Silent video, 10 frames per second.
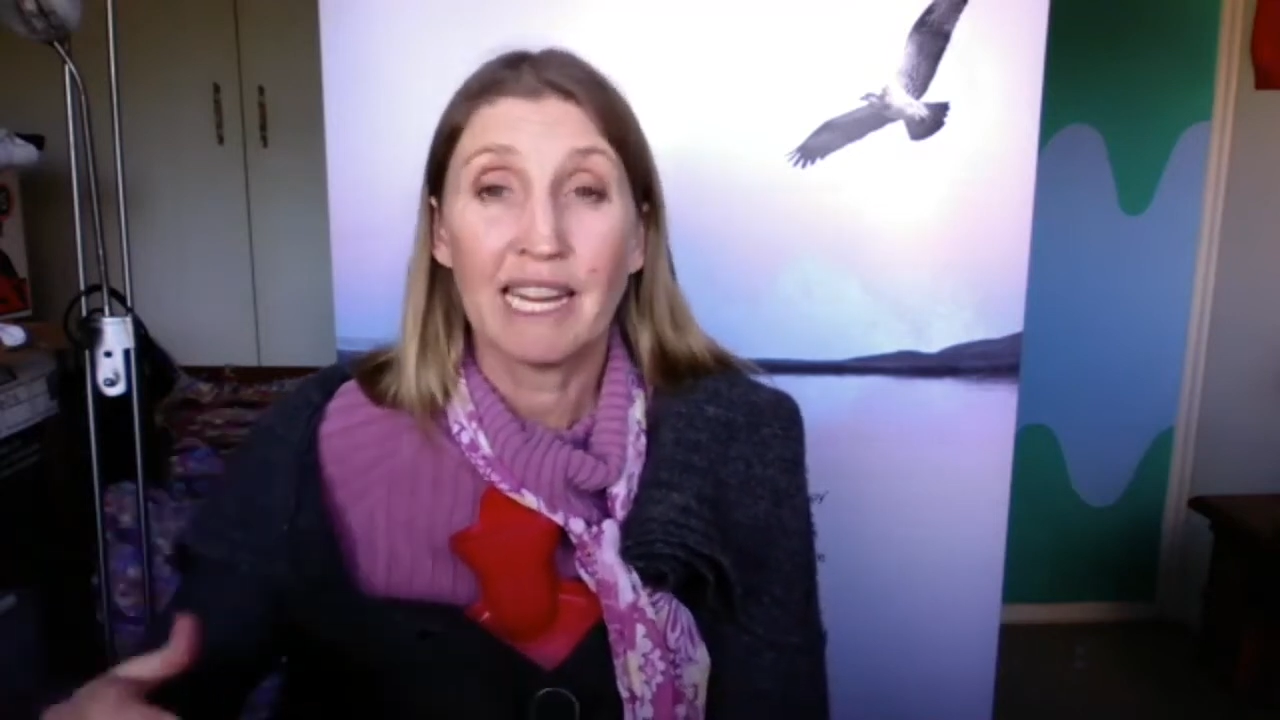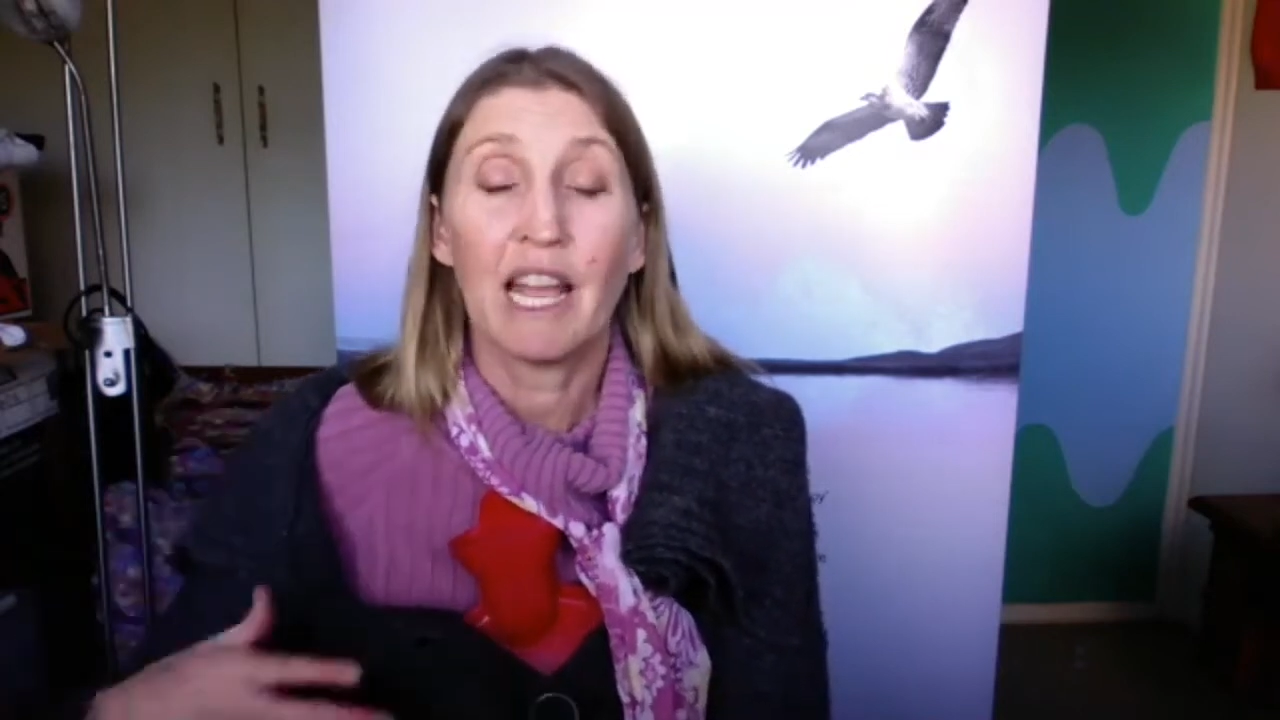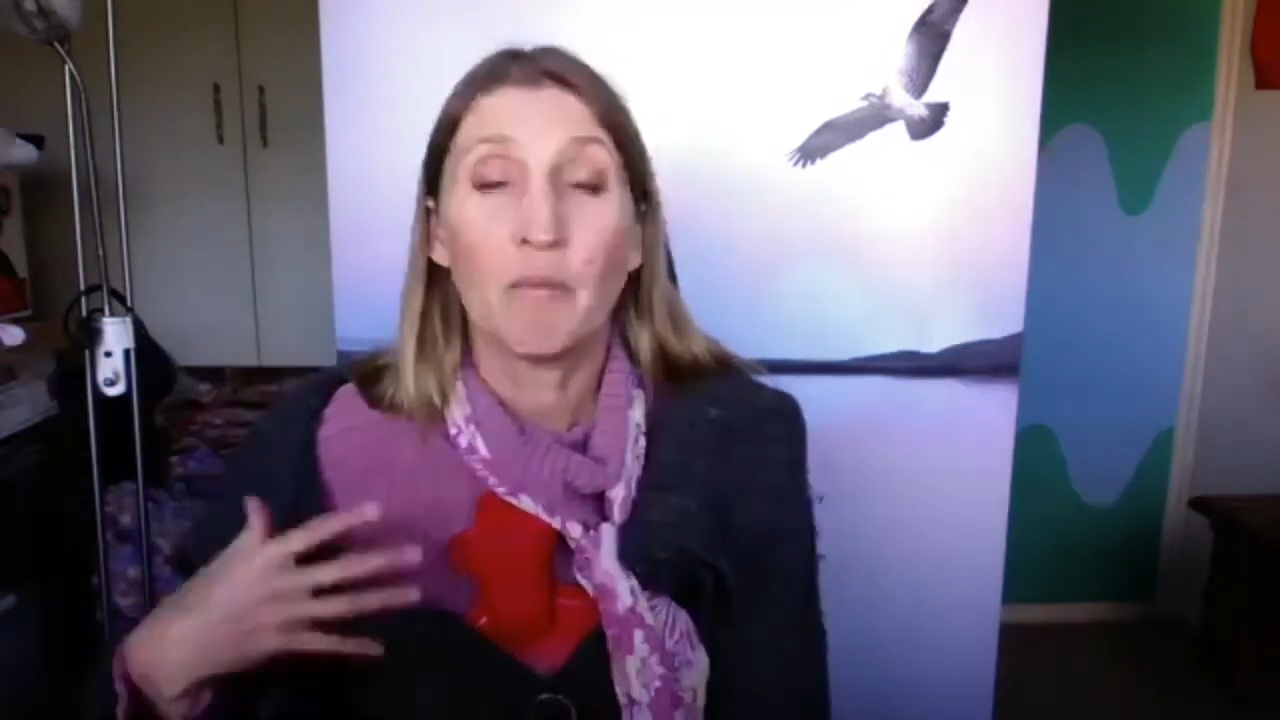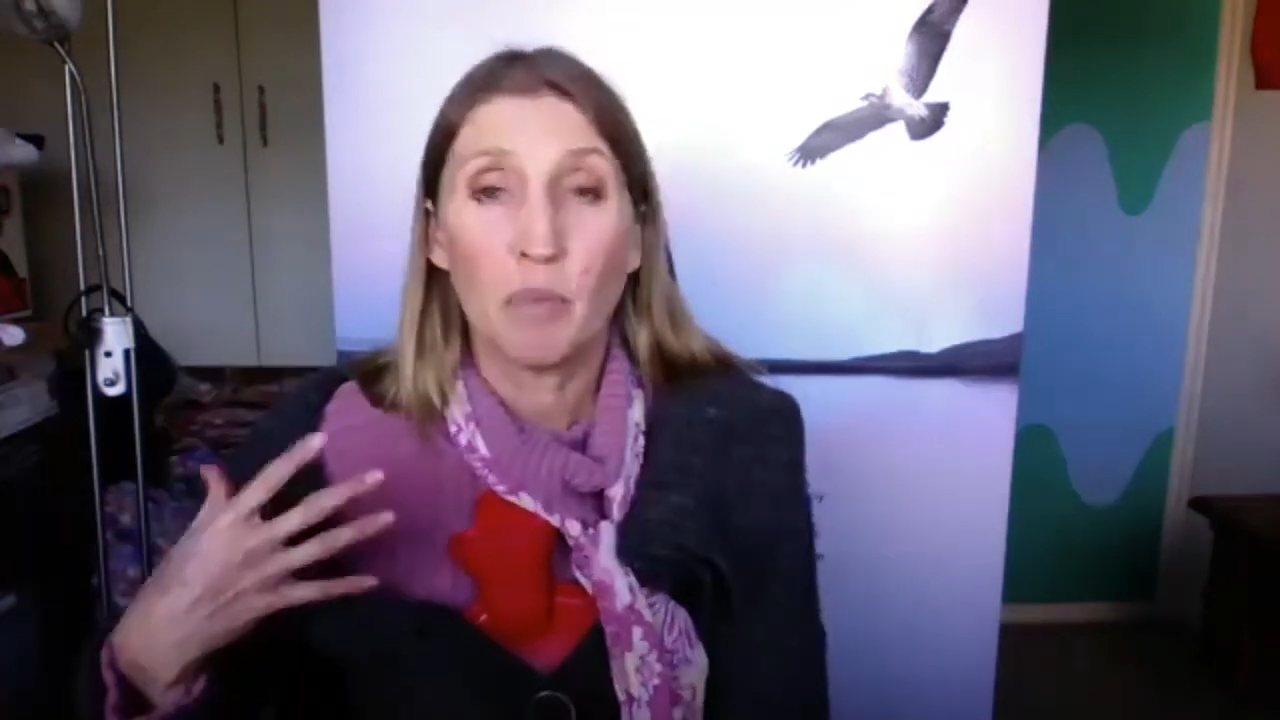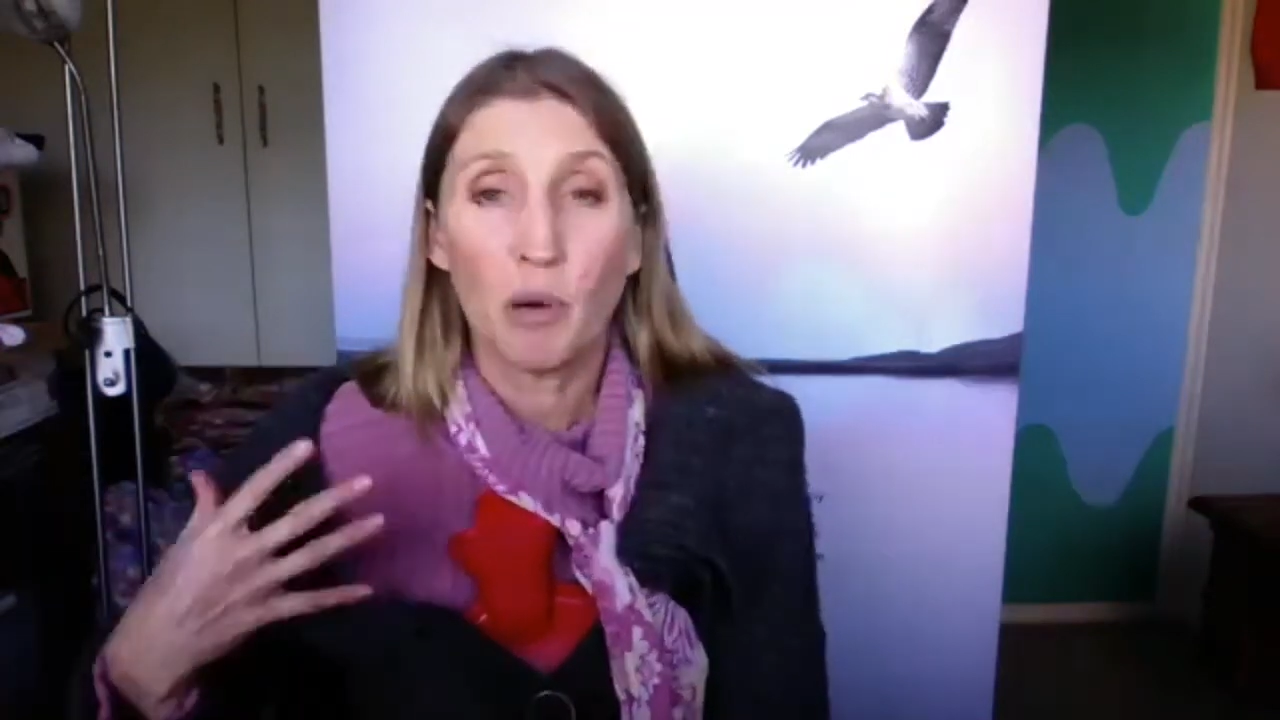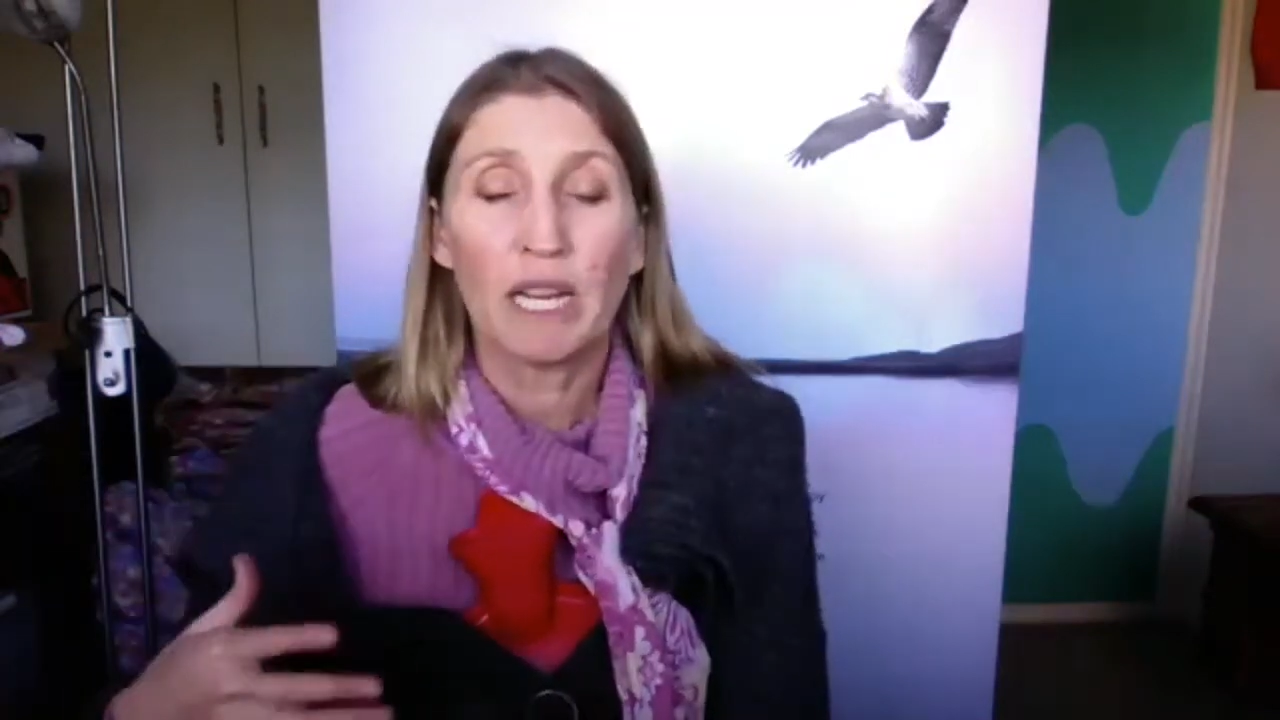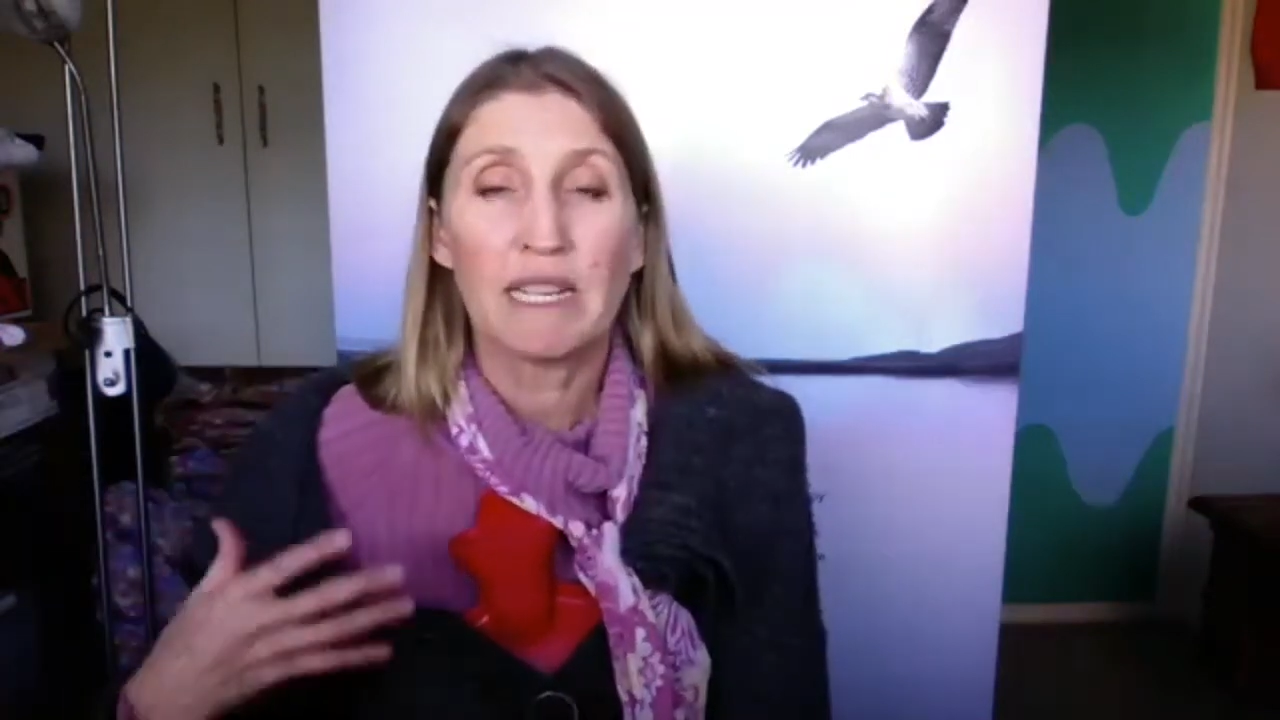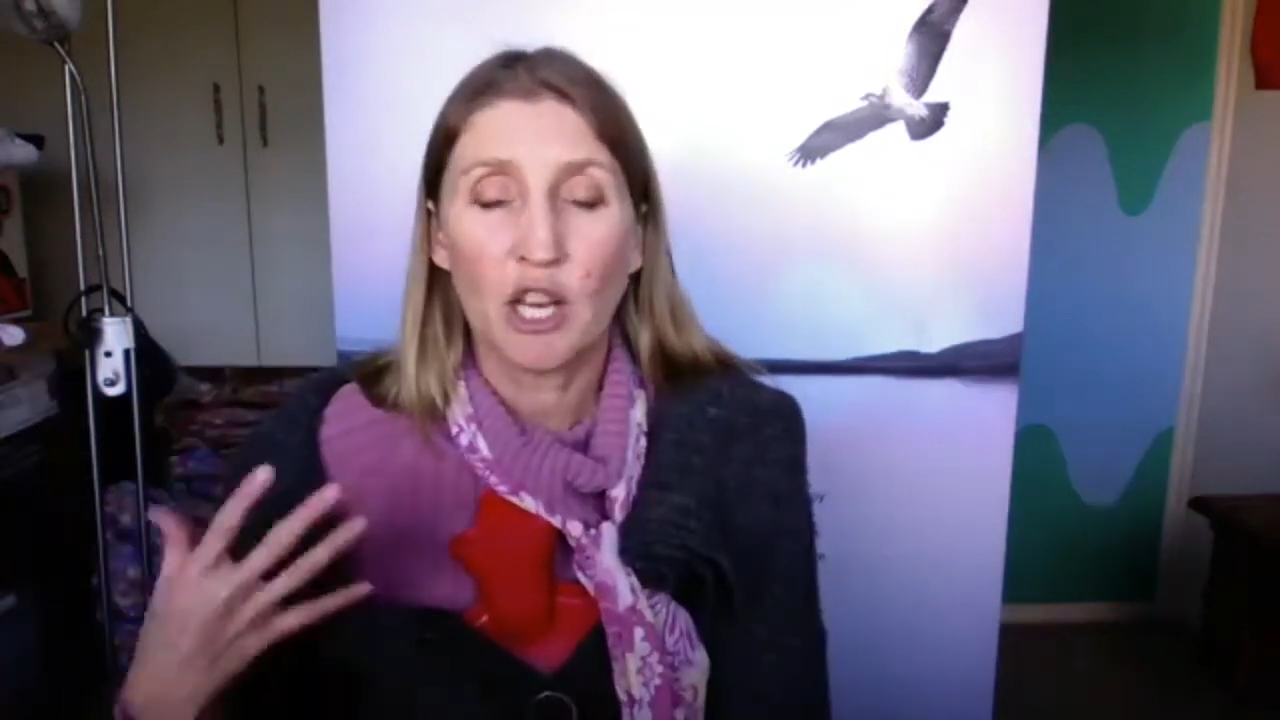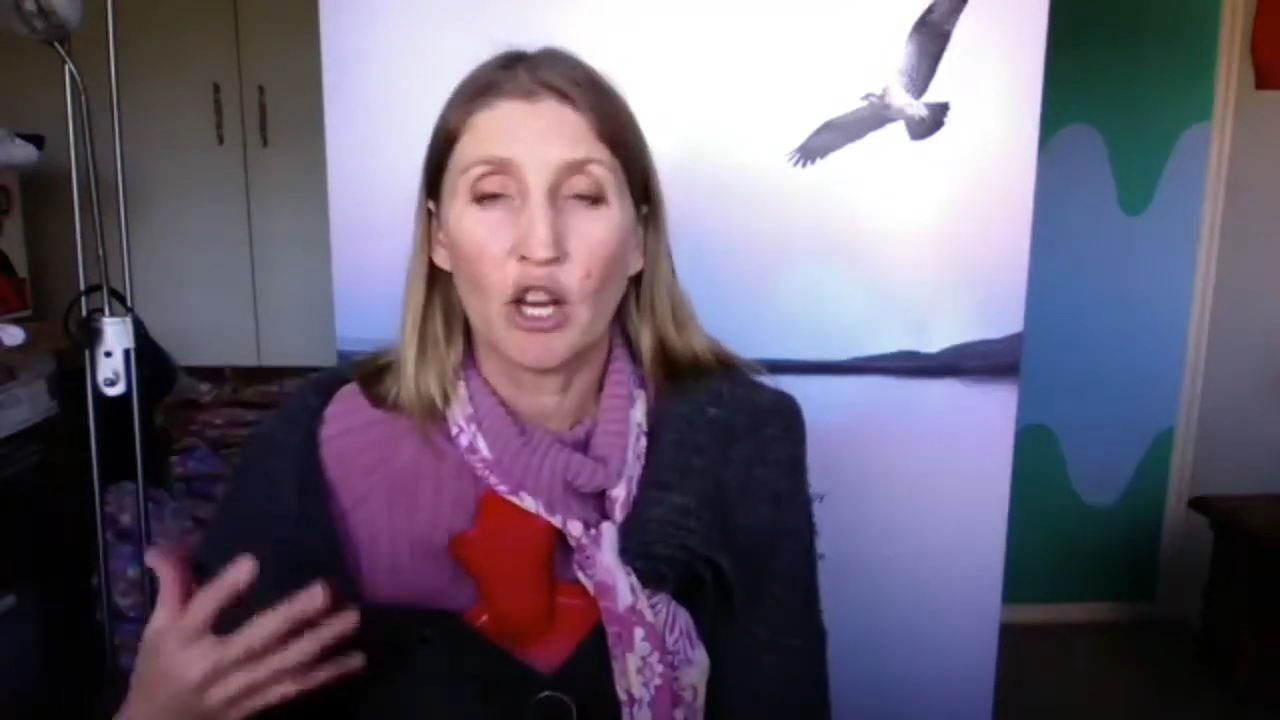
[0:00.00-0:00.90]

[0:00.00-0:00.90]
our body's